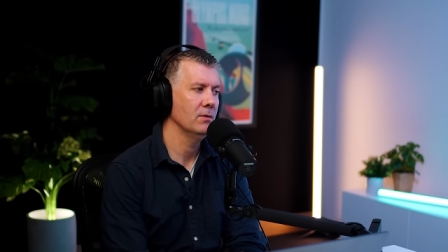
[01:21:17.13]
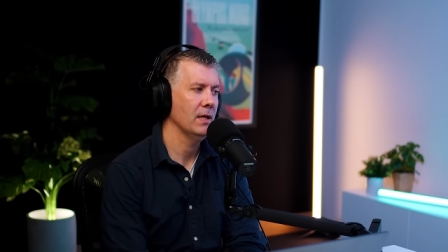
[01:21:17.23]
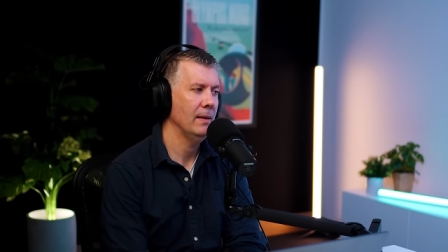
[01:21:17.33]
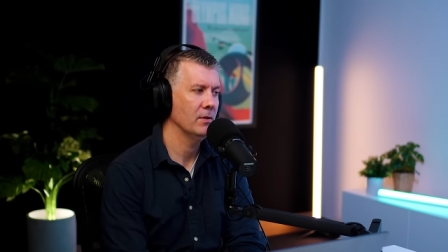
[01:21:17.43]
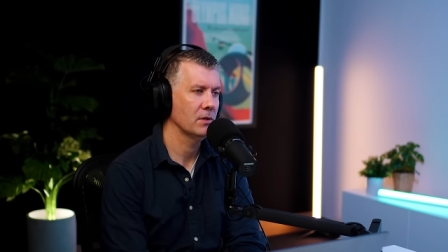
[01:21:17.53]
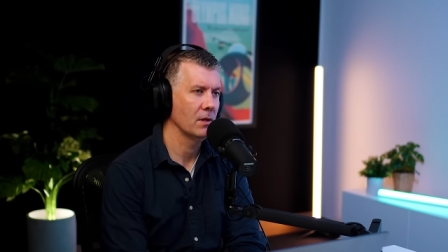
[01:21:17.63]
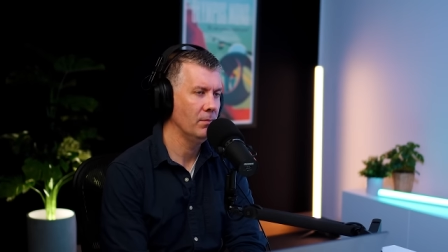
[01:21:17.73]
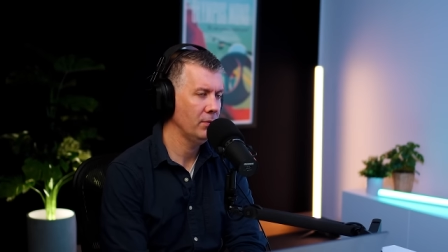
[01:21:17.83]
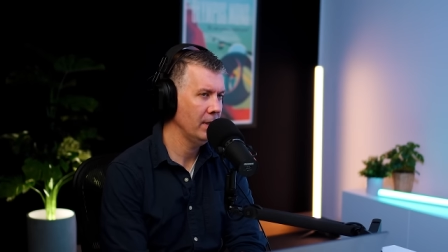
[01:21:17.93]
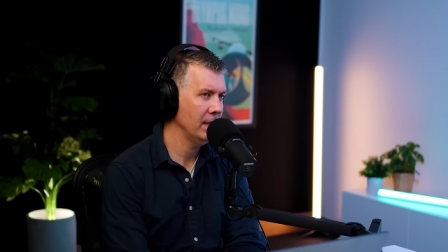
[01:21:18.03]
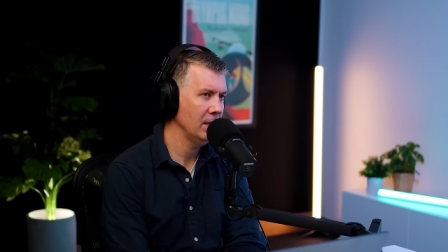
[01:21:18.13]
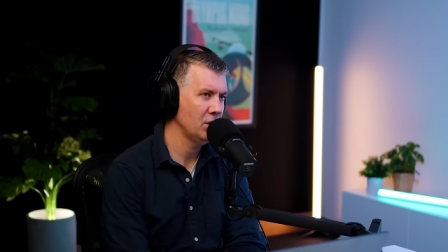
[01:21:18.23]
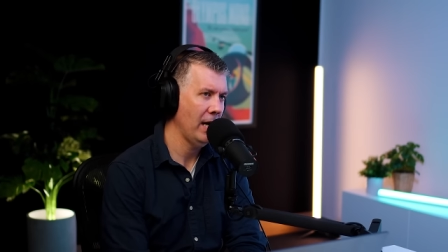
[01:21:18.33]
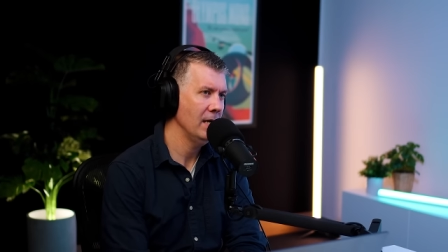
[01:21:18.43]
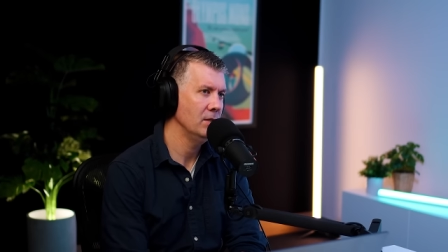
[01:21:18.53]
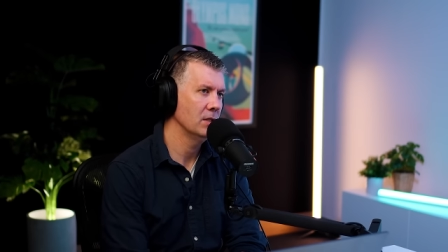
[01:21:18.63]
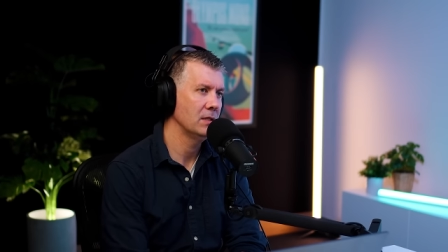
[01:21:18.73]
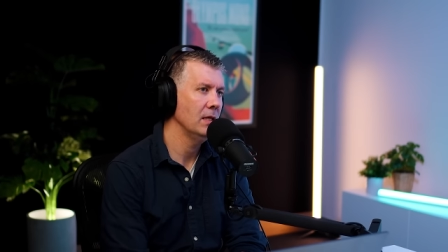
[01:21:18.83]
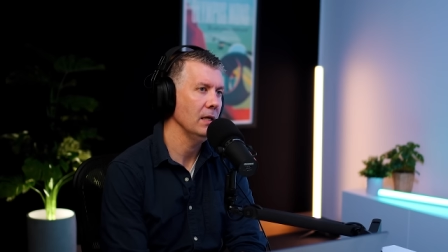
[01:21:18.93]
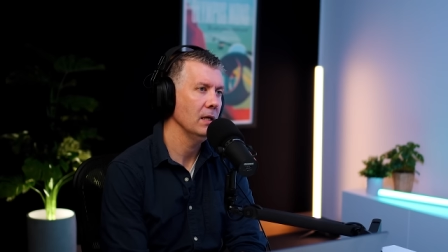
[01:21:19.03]
he was able to completely change a
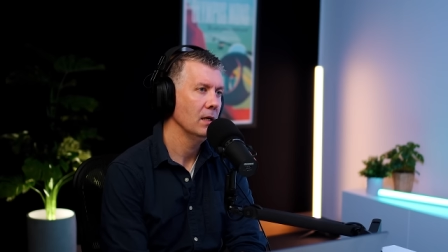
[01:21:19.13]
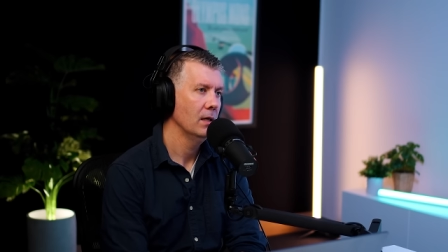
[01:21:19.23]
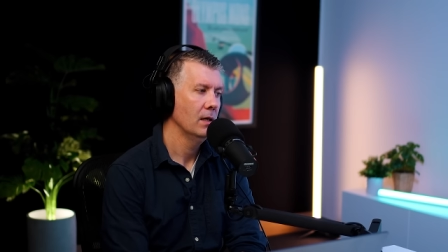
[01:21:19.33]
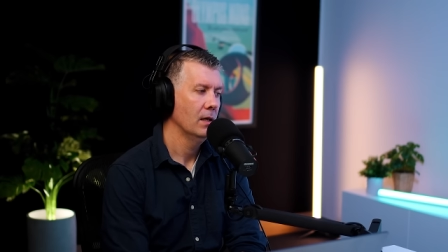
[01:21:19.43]
city.